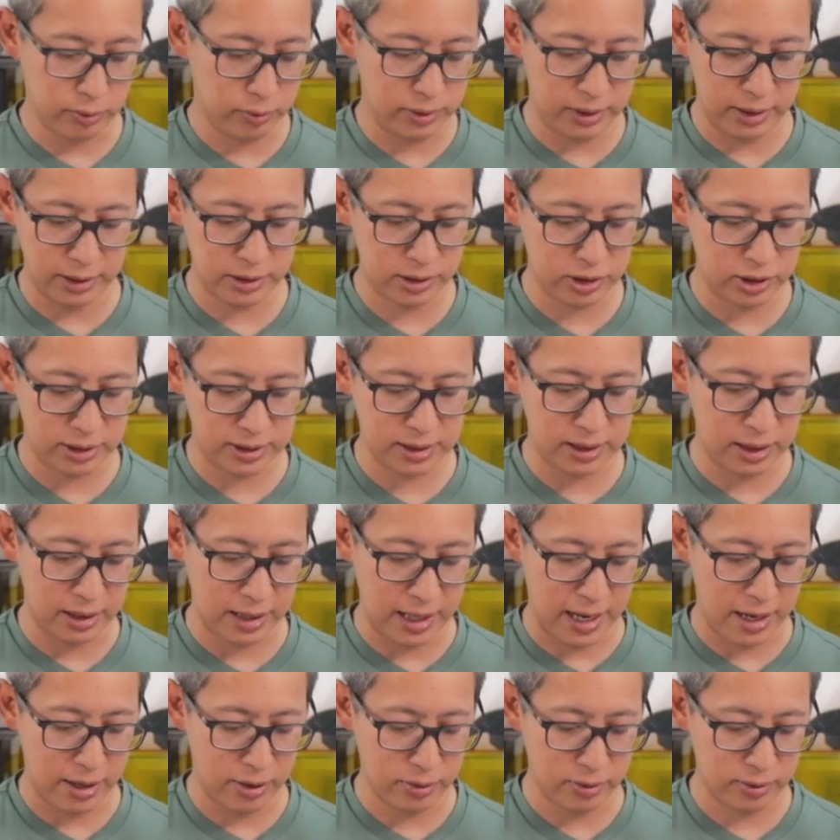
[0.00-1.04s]
this just
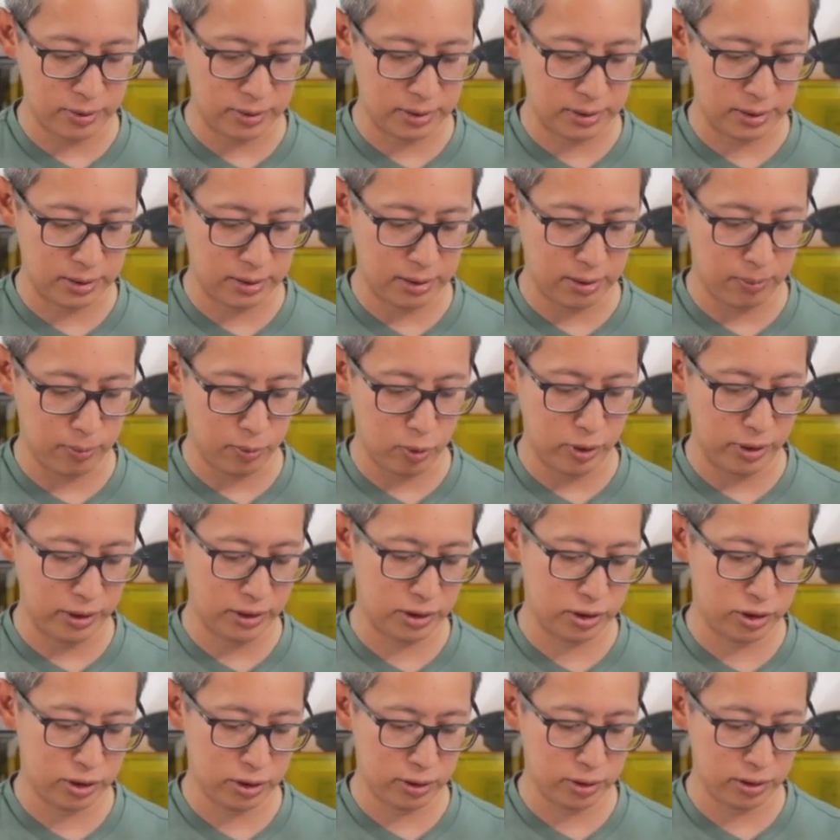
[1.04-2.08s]
allows the
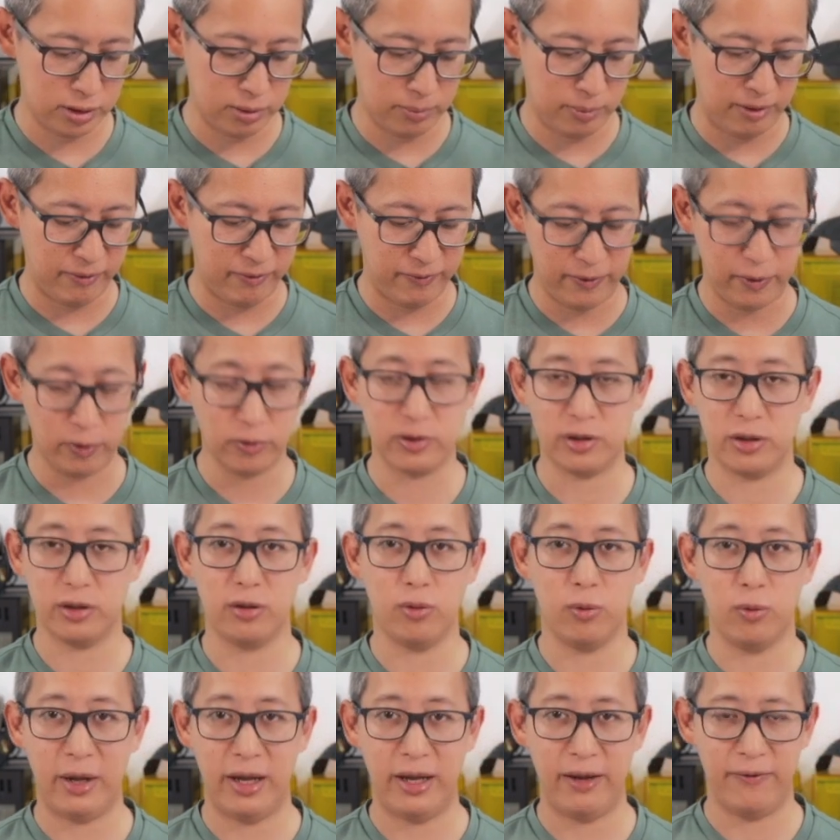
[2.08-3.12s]
moisture to be filtered
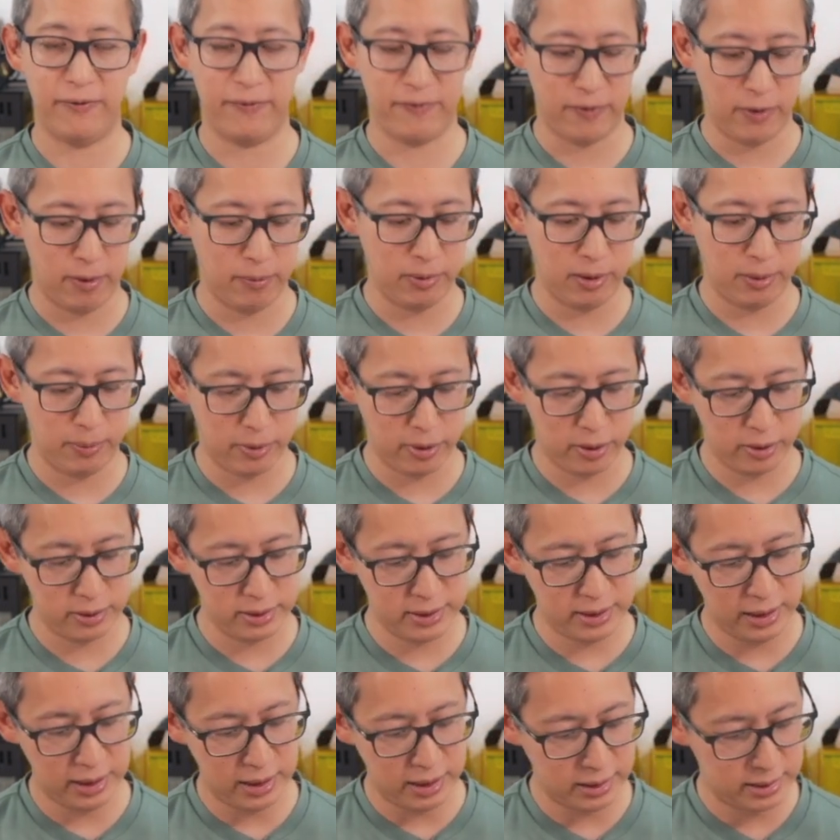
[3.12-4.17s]
away from the bird
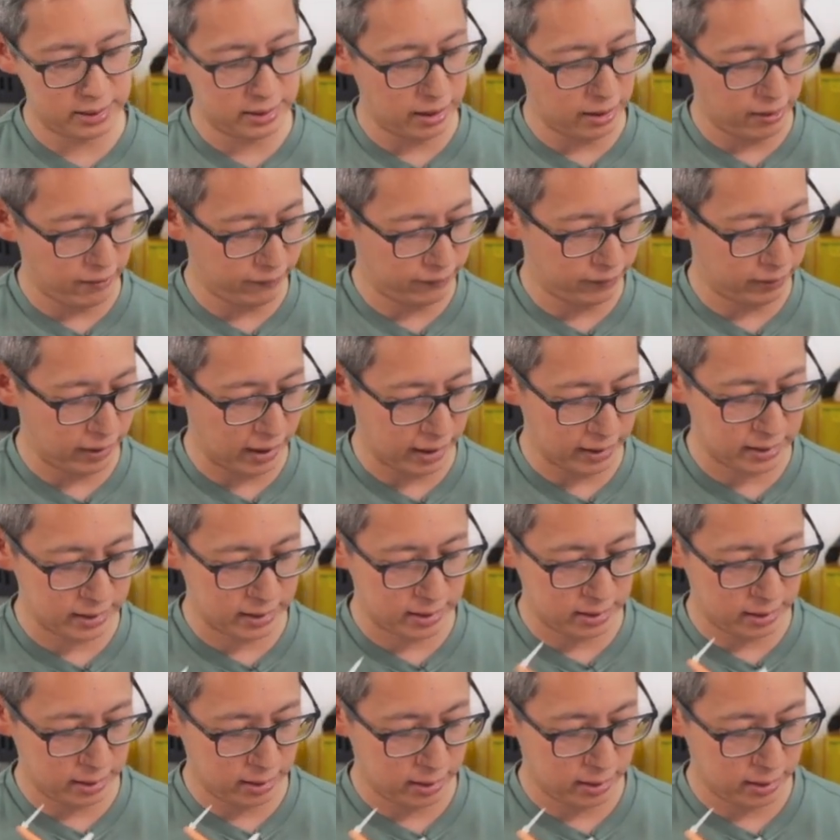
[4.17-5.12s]
seed itself. So that's,